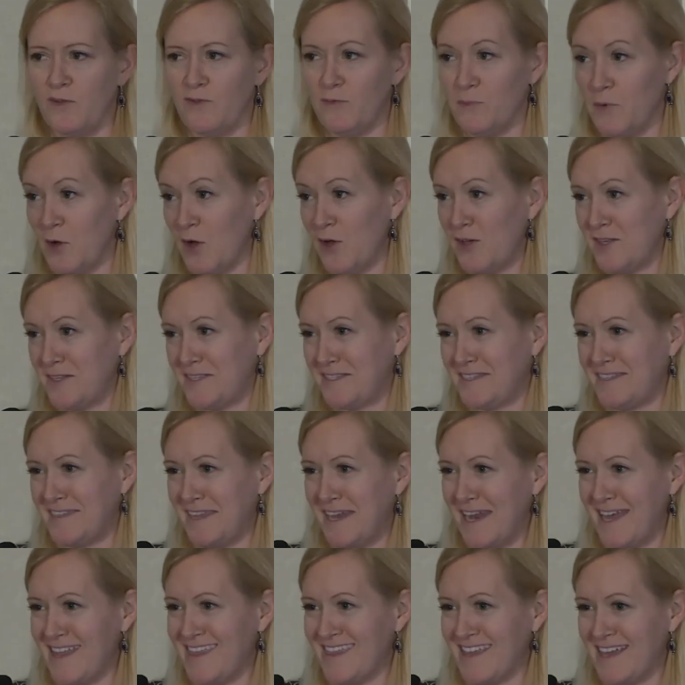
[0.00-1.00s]
of books
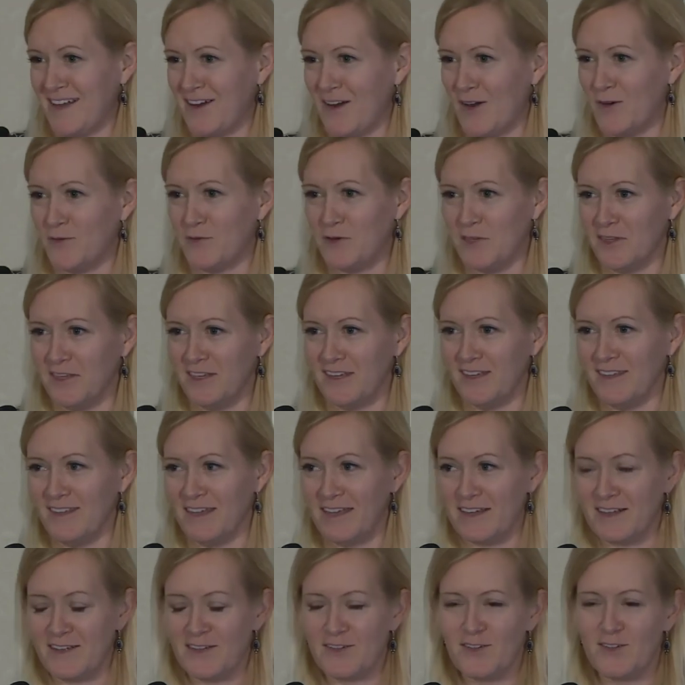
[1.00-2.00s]
that I think are really
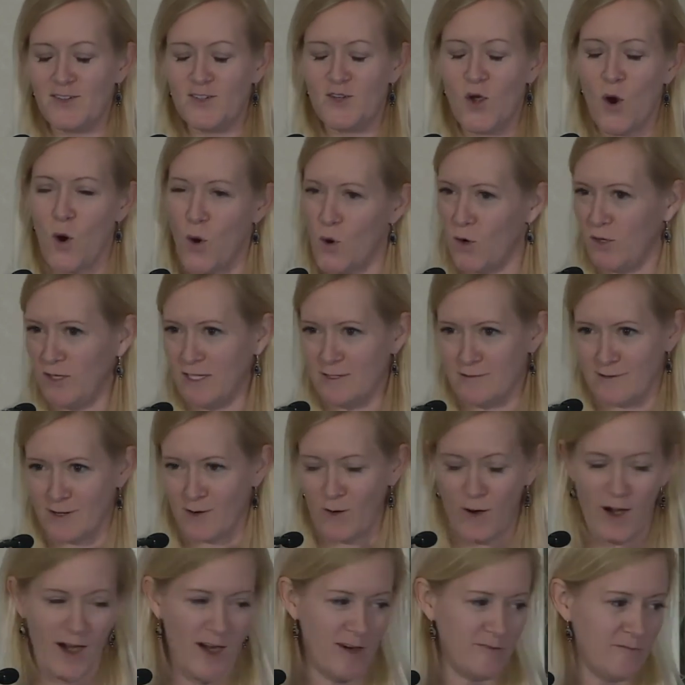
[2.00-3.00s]
totally
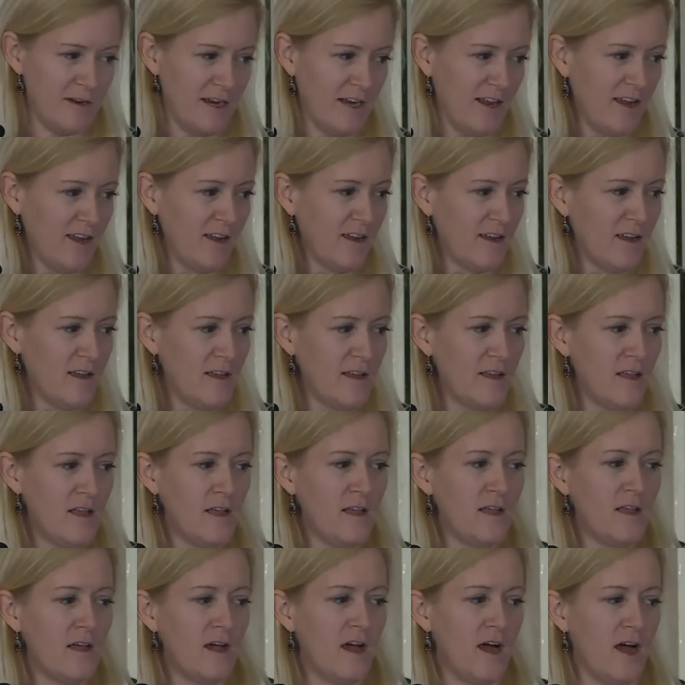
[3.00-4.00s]
required reading.
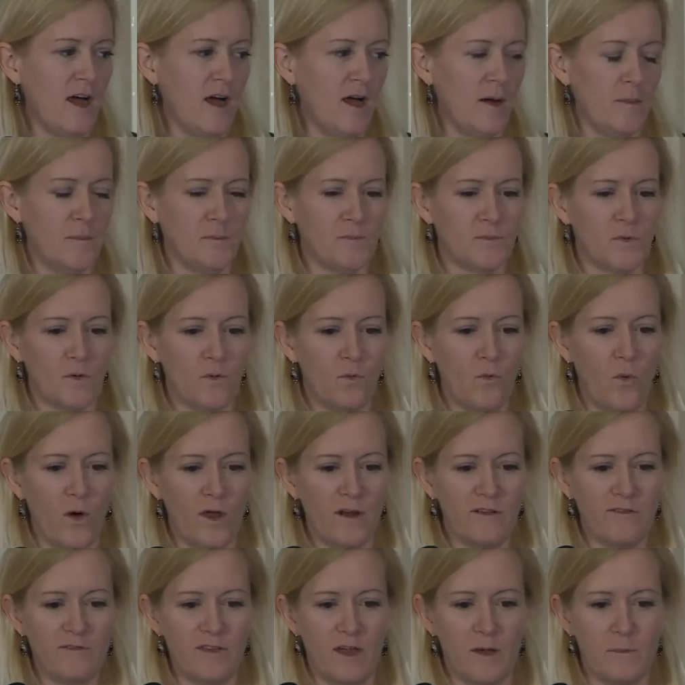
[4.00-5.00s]
One
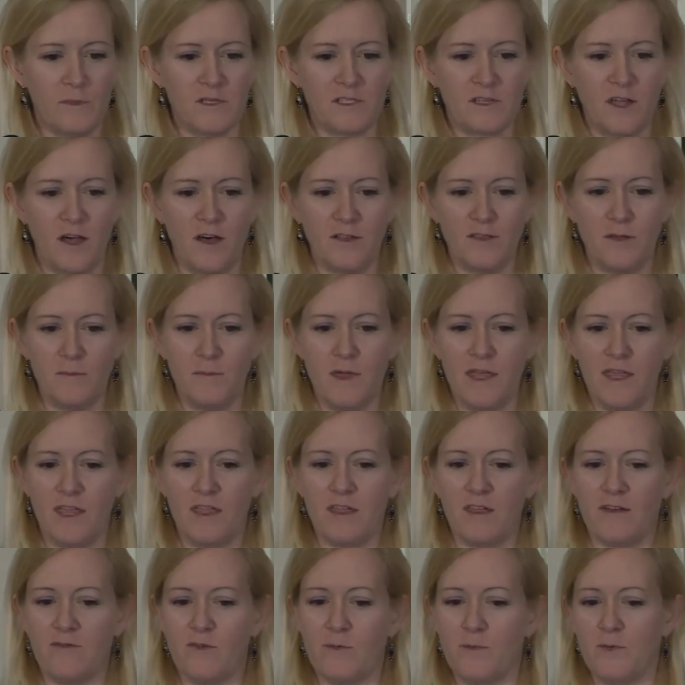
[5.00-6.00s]
of them is called The
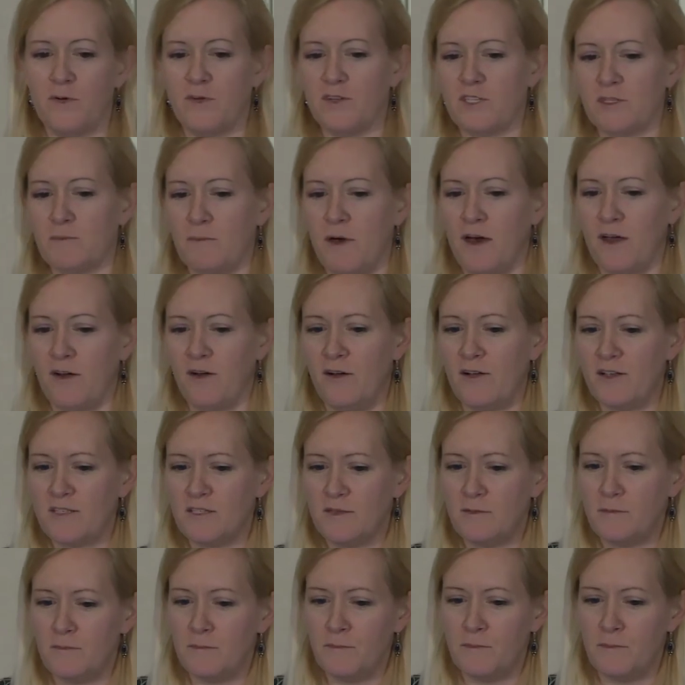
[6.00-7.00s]
Making of a Buddhist
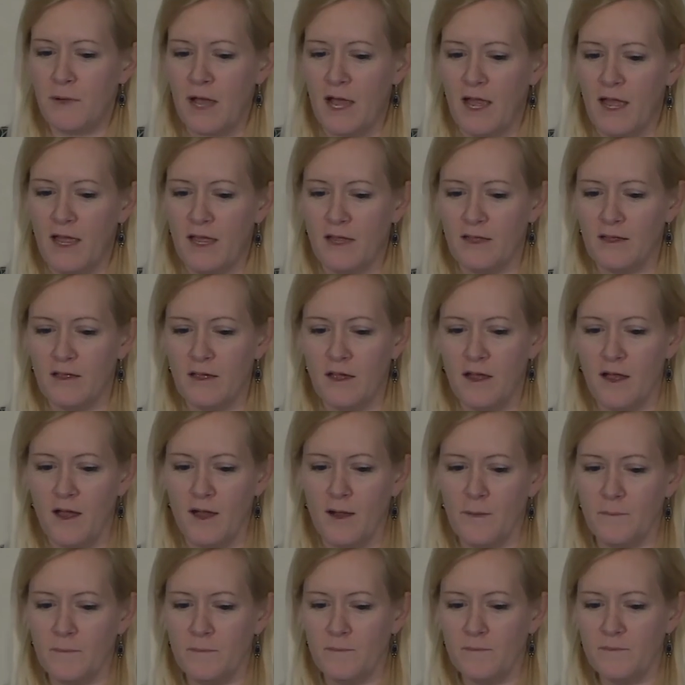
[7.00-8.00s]
Modernism by
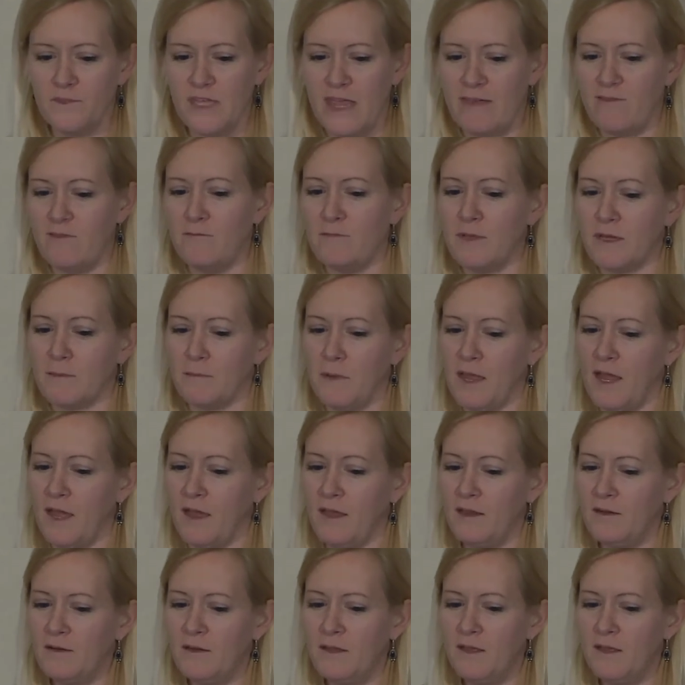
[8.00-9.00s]
David McMahon.